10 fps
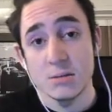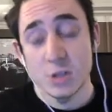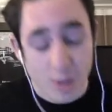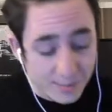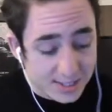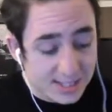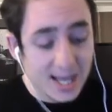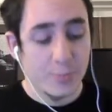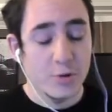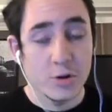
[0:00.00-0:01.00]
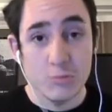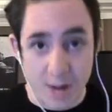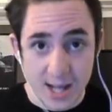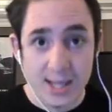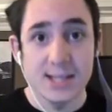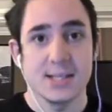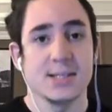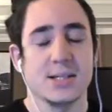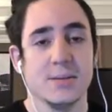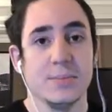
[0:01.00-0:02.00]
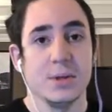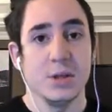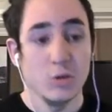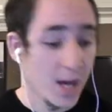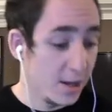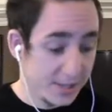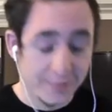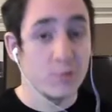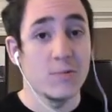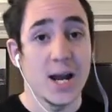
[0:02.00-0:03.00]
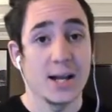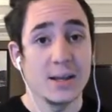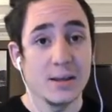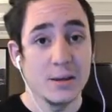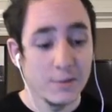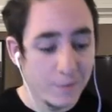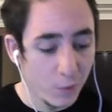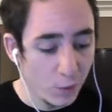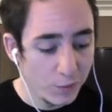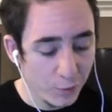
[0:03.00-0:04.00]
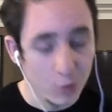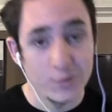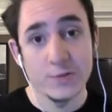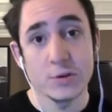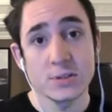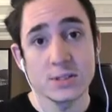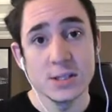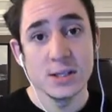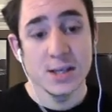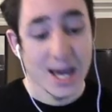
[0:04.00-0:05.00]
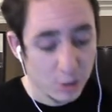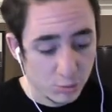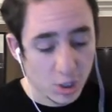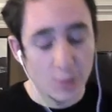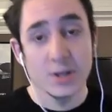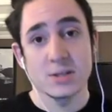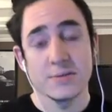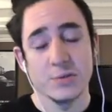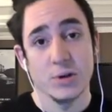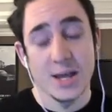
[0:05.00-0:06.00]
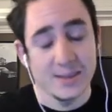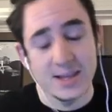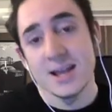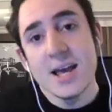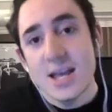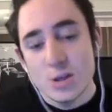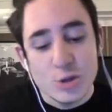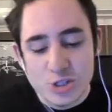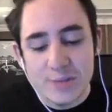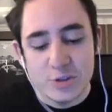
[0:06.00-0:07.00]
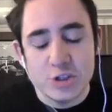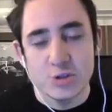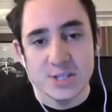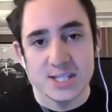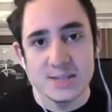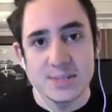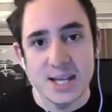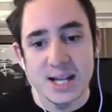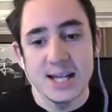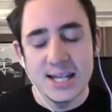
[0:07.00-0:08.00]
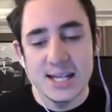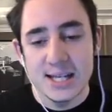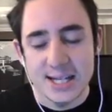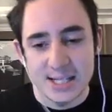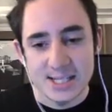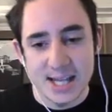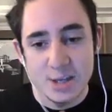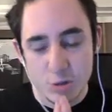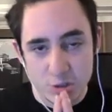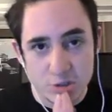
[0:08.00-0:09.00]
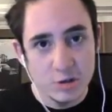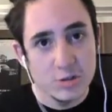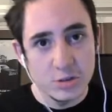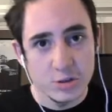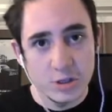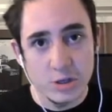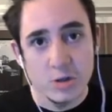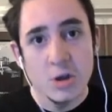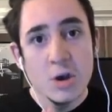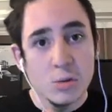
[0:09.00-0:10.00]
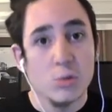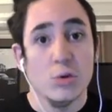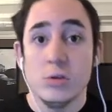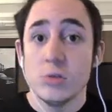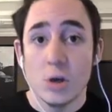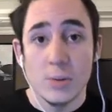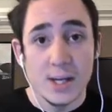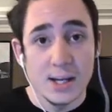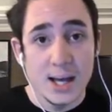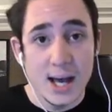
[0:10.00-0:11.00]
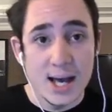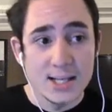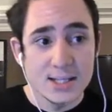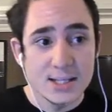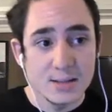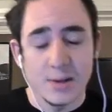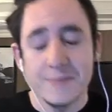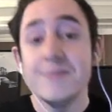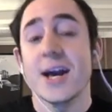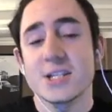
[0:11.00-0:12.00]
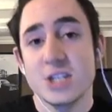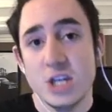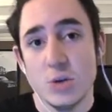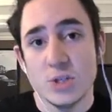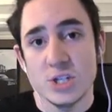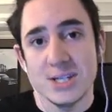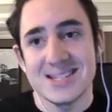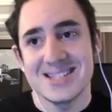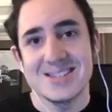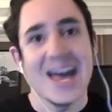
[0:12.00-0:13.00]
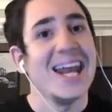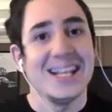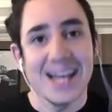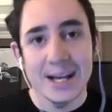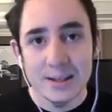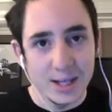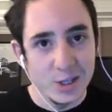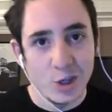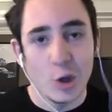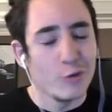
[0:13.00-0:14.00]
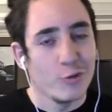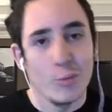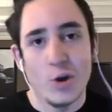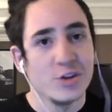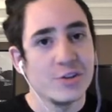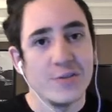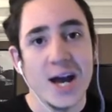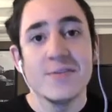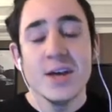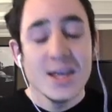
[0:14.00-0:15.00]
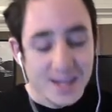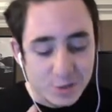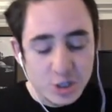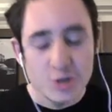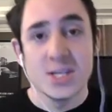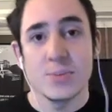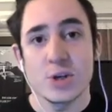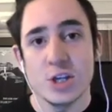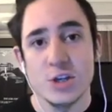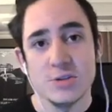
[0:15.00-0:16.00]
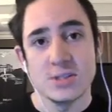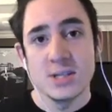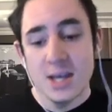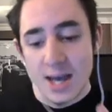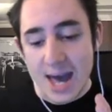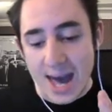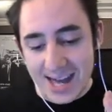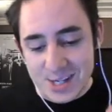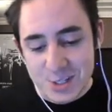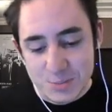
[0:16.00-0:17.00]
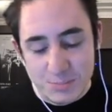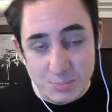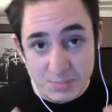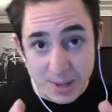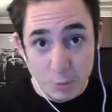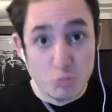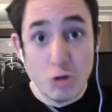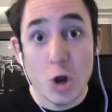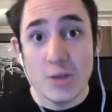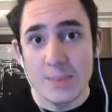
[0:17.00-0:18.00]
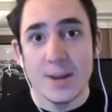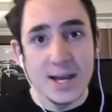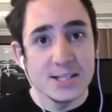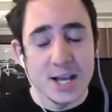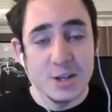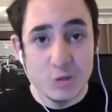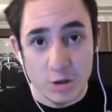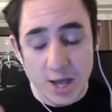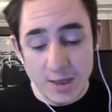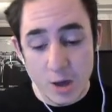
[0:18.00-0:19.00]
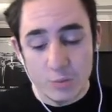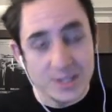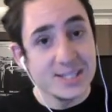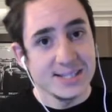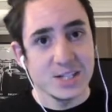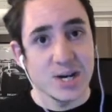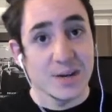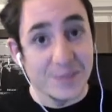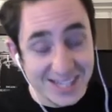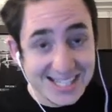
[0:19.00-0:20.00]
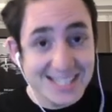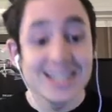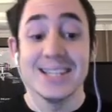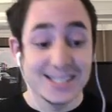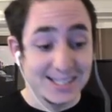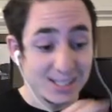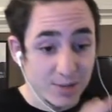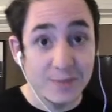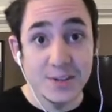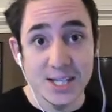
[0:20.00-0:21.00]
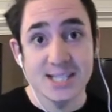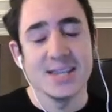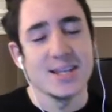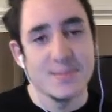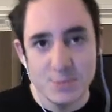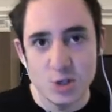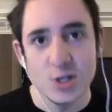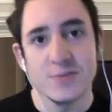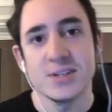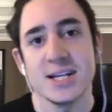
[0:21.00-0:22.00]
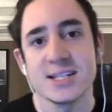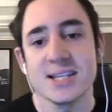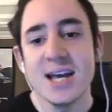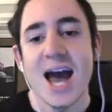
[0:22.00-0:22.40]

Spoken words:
So you have a separate ranking system. You get a different rank for 4v4s, and you go in as a 4, and like you just have the 2 systems there. Like League does that. You can solo duo queue, or you can go in as like flex queue, which is anything. Like you can go from 1 to 5. They have 2 separate queues, and people know their place. Like oh, this is this rank for this is this rank for this, and then 2 different things.